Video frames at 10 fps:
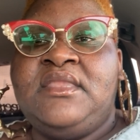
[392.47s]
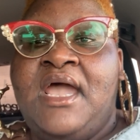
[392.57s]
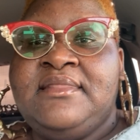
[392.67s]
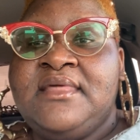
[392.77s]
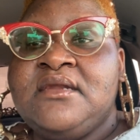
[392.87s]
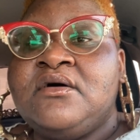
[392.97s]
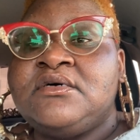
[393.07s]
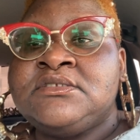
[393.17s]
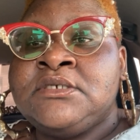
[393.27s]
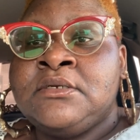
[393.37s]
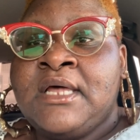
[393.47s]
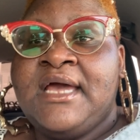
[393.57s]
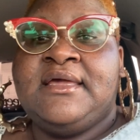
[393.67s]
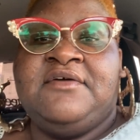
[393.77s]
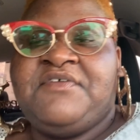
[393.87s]
and then also
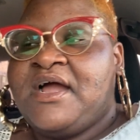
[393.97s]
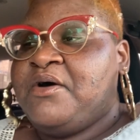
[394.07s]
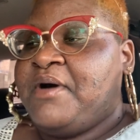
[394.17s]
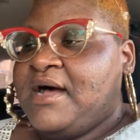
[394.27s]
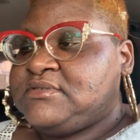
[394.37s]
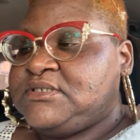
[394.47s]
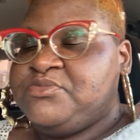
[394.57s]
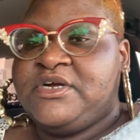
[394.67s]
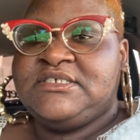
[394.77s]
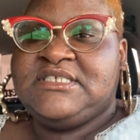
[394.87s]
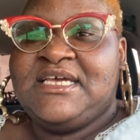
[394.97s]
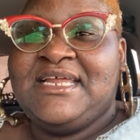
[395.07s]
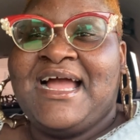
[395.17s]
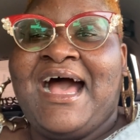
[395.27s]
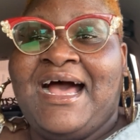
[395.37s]
like if I go out somewhere, it's
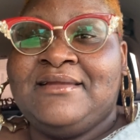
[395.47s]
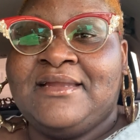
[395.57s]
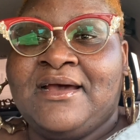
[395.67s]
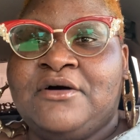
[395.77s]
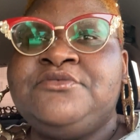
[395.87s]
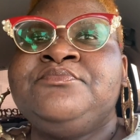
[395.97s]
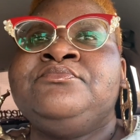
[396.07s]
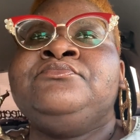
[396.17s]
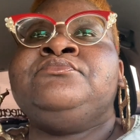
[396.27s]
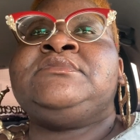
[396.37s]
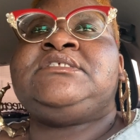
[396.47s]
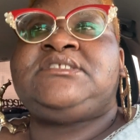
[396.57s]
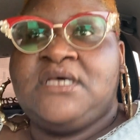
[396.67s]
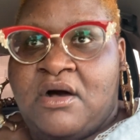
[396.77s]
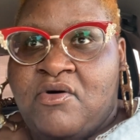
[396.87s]
getting hot now.
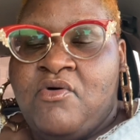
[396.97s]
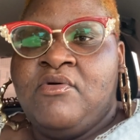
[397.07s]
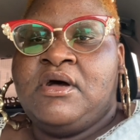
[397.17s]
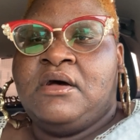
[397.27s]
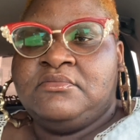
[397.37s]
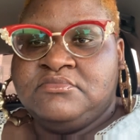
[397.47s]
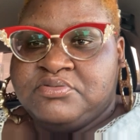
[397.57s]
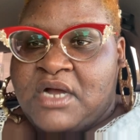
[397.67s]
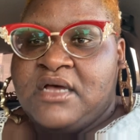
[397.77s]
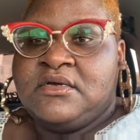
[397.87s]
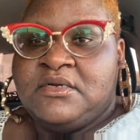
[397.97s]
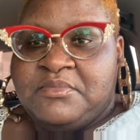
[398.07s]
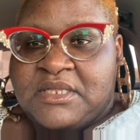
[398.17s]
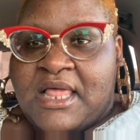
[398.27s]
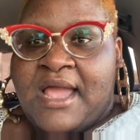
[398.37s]
So I'm probably going to
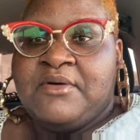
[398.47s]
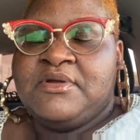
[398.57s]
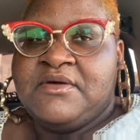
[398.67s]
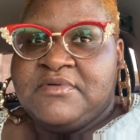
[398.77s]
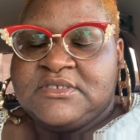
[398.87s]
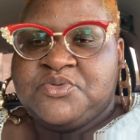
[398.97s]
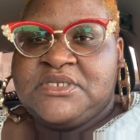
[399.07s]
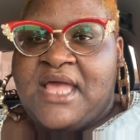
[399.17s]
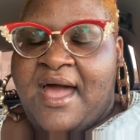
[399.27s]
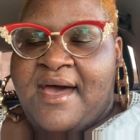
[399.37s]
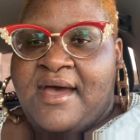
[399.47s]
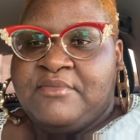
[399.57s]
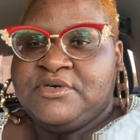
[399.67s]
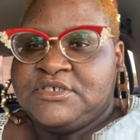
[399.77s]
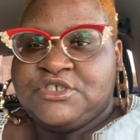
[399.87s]
be like, whenever it's really hot,
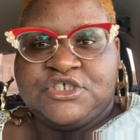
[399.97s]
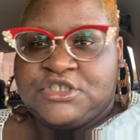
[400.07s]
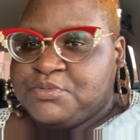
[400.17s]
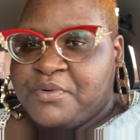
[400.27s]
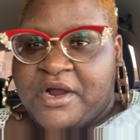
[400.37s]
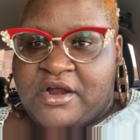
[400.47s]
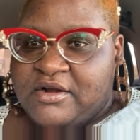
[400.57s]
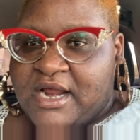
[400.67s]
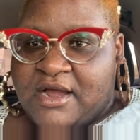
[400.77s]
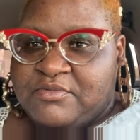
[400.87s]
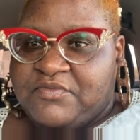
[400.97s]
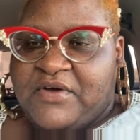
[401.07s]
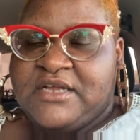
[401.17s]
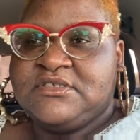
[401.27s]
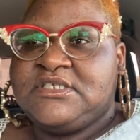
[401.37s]
I'm going to just spray her down with
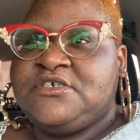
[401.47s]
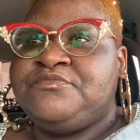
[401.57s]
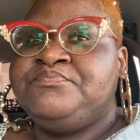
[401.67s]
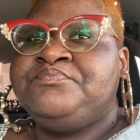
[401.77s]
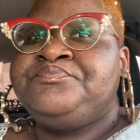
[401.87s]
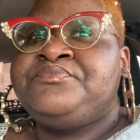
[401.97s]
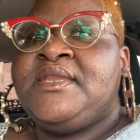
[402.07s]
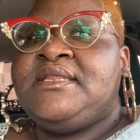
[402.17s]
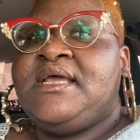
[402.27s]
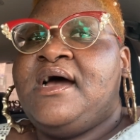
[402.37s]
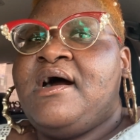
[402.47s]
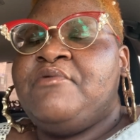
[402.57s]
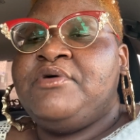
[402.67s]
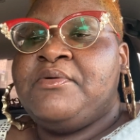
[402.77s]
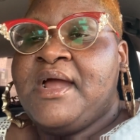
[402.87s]
Final Seal. Now, I
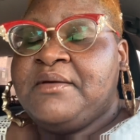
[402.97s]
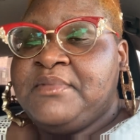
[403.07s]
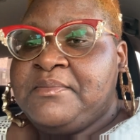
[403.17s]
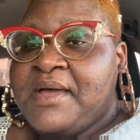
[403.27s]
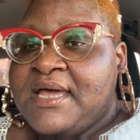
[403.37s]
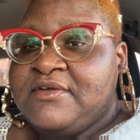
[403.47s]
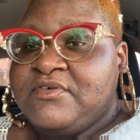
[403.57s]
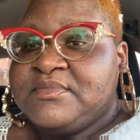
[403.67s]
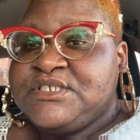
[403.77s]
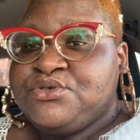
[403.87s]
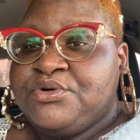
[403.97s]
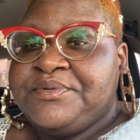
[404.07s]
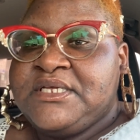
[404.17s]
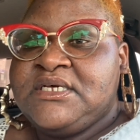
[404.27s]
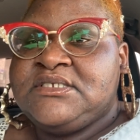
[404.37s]
would recommend buying it from a store
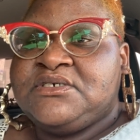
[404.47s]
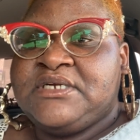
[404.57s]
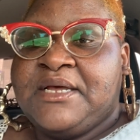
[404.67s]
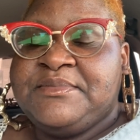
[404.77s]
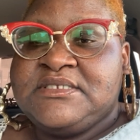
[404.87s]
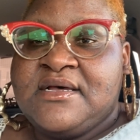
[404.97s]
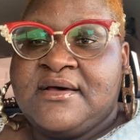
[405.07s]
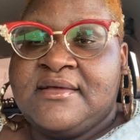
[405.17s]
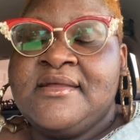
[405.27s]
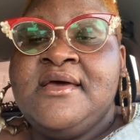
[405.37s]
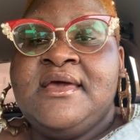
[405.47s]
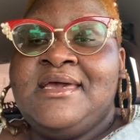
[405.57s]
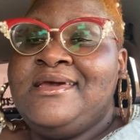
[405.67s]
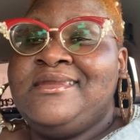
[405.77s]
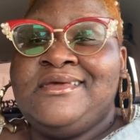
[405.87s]
because on Amazon,
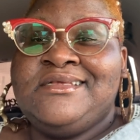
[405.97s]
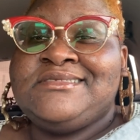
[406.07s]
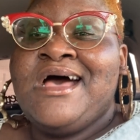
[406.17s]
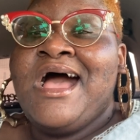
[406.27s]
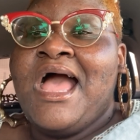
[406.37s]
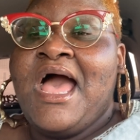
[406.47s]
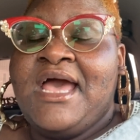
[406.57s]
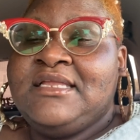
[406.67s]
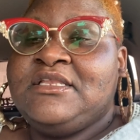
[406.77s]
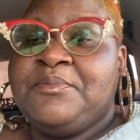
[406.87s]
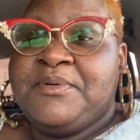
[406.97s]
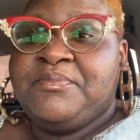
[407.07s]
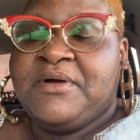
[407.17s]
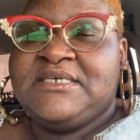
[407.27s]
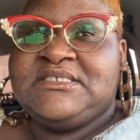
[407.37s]
it is hiked up in
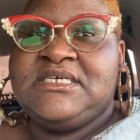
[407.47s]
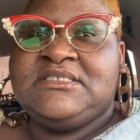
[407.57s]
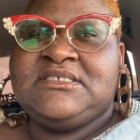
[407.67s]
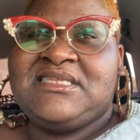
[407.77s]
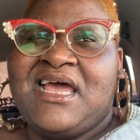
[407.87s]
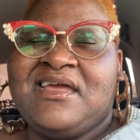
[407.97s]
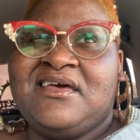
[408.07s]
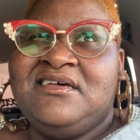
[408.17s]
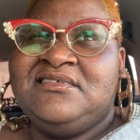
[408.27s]
price. It's like